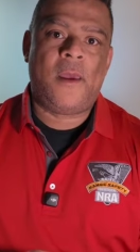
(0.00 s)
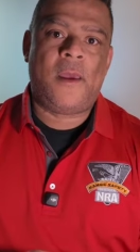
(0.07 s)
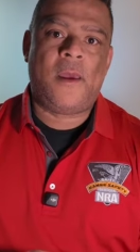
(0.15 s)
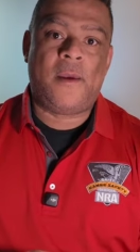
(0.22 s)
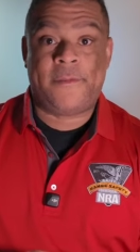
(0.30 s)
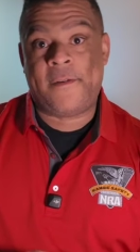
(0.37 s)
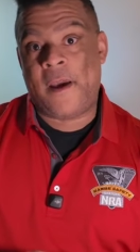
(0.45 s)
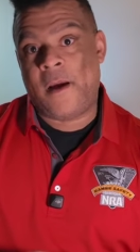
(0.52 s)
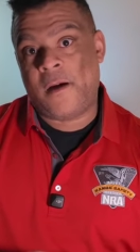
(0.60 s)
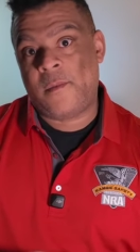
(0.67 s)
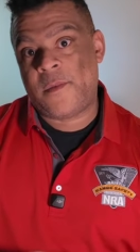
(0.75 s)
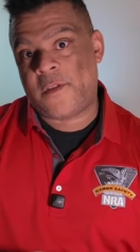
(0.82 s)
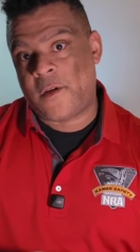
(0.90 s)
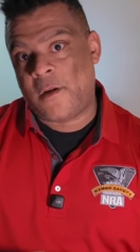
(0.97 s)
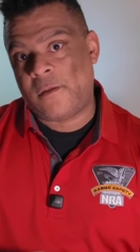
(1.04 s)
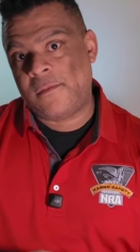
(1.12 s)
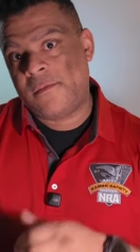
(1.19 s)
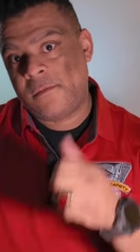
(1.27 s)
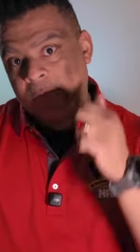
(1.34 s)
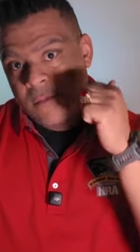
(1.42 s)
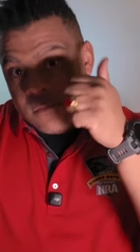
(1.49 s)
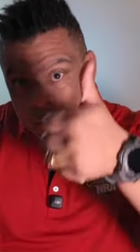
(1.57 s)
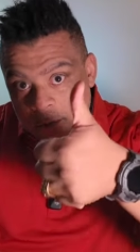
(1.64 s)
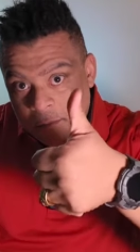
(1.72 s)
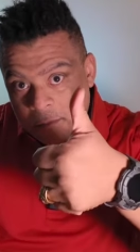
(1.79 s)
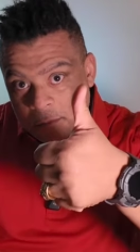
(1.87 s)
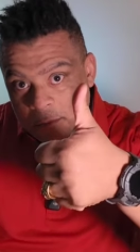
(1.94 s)
a firearm. So
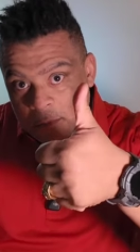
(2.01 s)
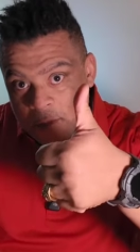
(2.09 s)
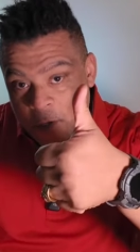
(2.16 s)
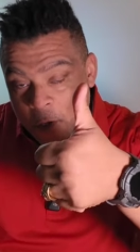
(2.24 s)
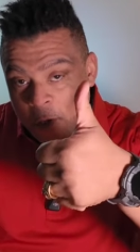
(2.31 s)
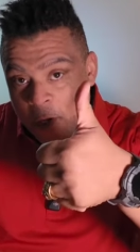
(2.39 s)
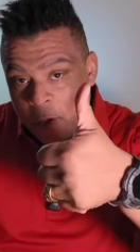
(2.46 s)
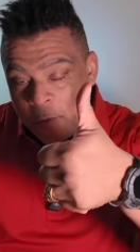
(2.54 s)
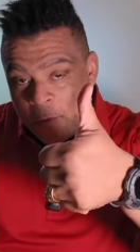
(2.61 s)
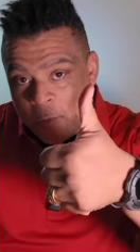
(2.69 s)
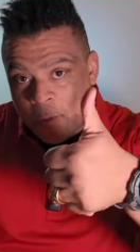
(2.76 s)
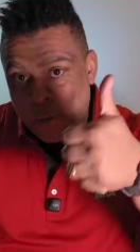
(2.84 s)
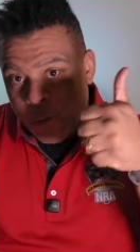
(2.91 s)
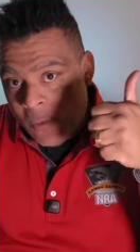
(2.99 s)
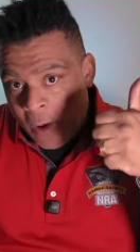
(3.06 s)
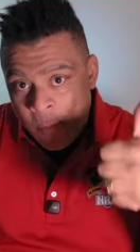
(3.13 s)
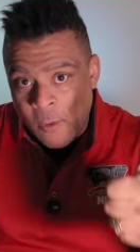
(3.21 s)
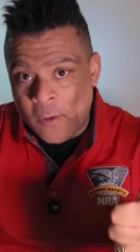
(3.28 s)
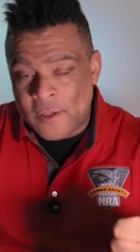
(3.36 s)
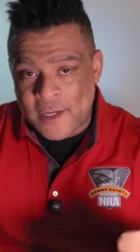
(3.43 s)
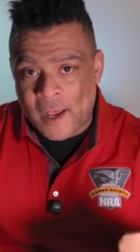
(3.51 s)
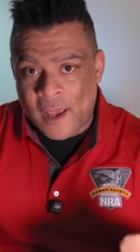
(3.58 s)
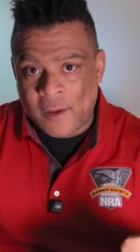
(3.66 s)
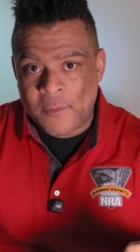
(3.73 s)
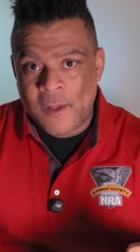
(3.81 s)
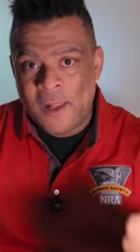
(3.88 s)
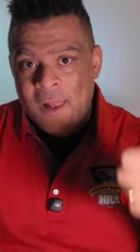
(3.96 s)
it's going to go through it one more
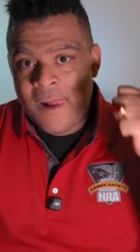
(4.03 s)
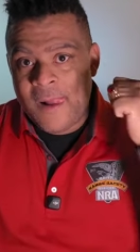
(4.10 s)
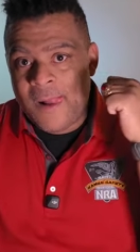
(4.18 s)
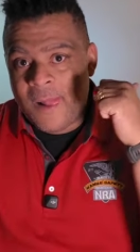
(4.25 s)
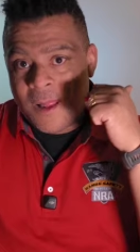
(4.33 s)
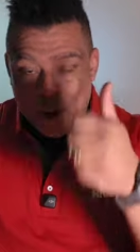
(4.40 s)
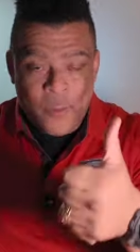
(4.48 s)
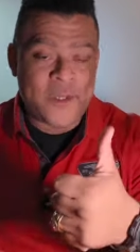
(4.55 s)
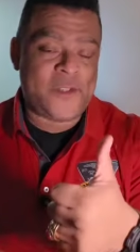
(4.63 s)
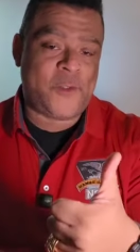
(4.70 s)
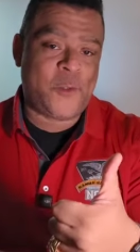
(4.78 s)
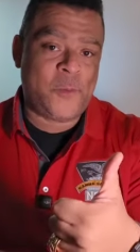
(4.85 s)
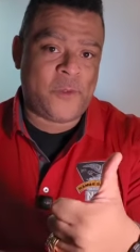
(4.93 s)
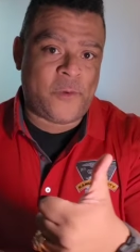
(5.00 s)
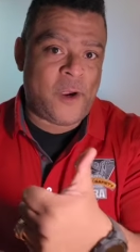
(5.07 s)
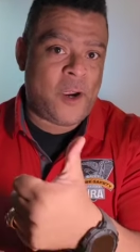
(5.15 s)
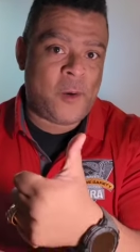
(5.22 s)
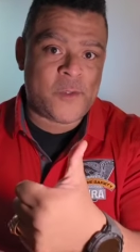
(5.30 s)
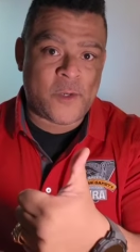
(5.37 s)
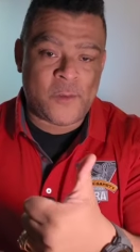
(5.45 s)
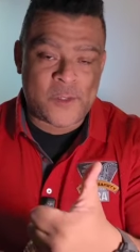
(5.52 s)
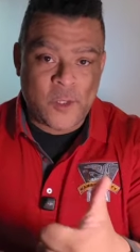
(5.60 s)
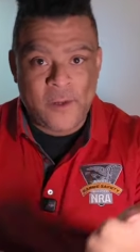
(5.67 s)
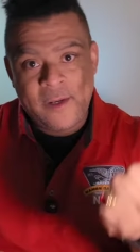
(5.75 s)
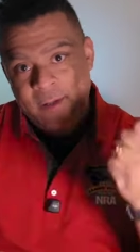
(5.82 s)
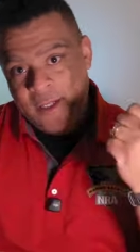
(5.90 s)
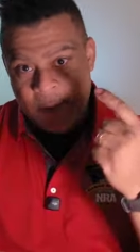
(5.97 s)
time. Always assume the firearm is always
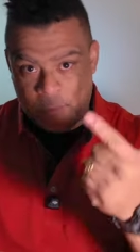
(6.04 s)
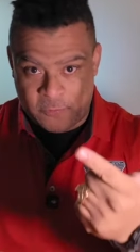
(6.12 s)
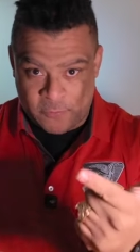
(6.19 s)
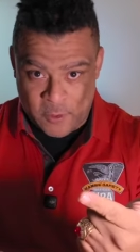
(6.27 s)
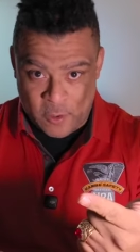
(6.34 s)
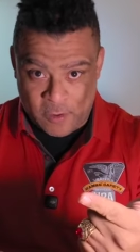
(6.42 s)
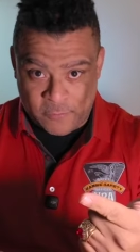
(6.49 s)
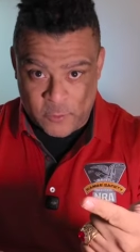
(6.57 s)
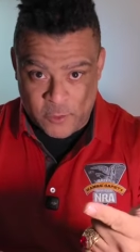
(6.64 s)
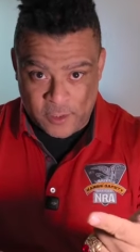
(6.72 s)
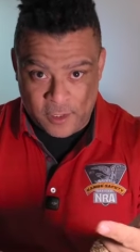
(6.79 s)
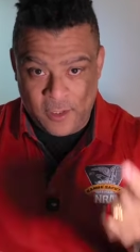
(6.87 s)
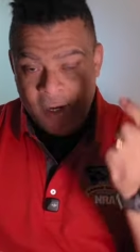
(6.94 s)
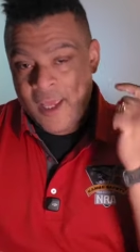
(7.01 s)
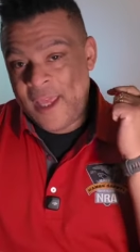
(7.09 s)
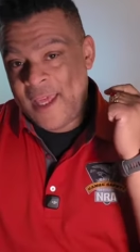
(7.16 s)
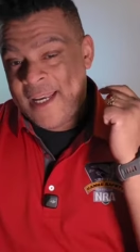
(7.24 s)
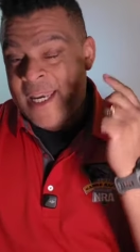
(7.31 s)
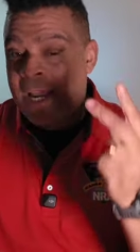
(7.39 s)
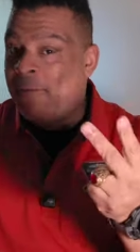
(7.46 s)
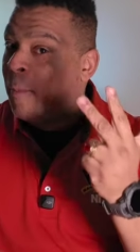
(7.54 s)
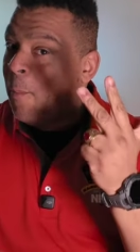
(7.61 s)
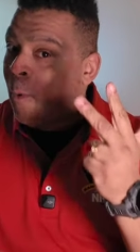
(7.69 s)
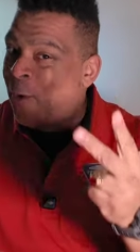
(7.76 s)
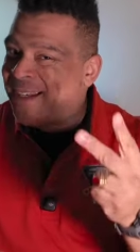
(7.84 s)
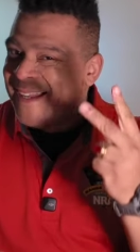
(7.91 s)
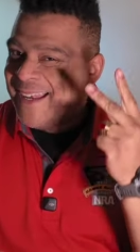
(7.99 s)
loaded. Keep your finger off the trigger. Never
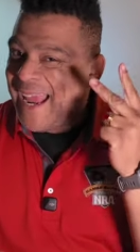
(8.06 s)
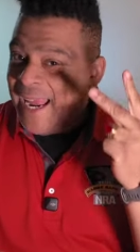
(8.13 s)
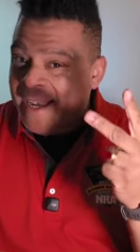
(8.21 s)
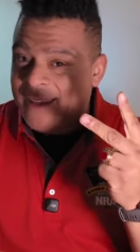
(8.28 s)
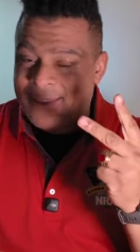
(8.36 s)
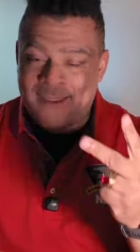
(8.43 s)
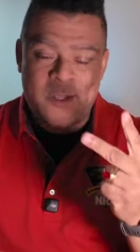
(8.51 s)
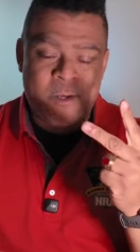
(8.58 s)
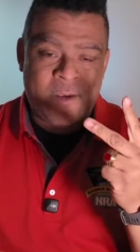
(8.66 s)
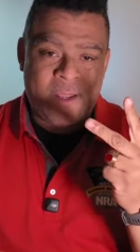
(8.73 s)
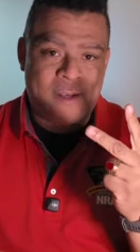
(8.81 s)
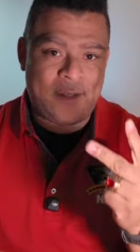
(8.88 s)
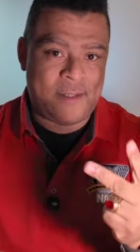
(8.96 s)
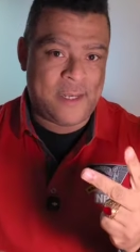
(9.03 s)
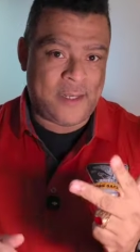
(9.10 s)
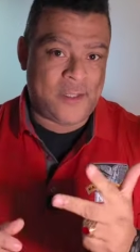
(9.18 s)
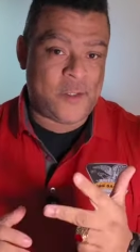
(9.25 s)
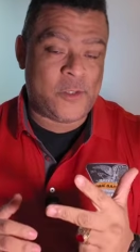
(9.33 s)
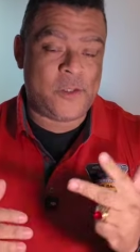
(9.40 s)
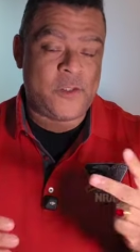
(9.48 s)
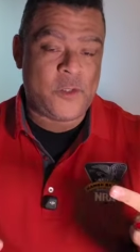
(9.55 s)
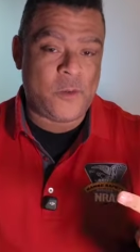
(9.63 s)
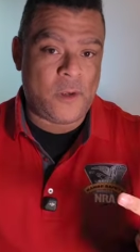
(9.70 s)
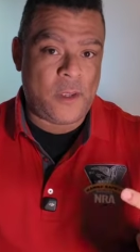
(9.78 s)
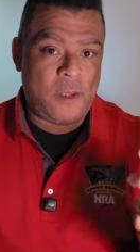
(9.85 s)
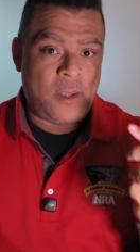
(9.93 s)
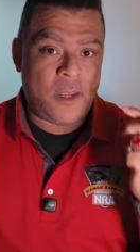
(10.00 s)
point at anything you're not intending to
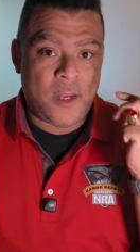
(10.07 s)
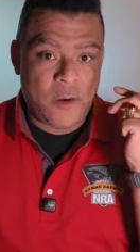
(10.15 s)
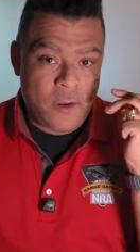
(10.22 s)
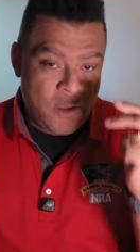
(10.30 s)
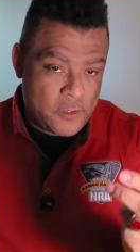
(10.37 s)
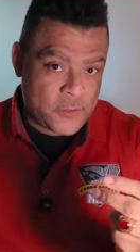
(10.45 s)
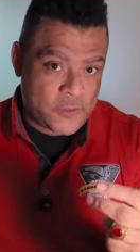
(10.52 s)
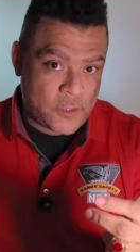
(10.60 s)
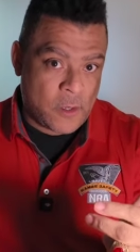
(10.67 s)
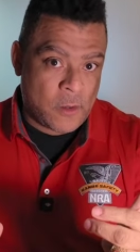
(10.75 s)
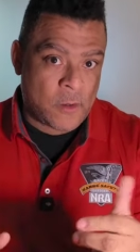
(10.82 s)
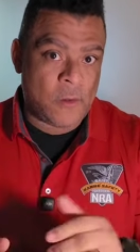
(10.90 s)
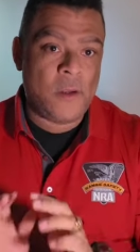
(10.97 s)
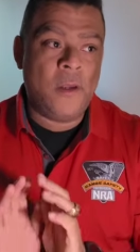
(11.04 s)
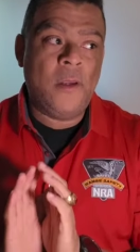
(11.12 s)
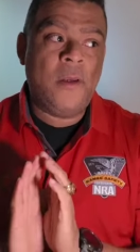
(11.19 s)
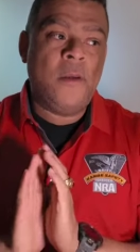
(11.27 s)
destroy. And also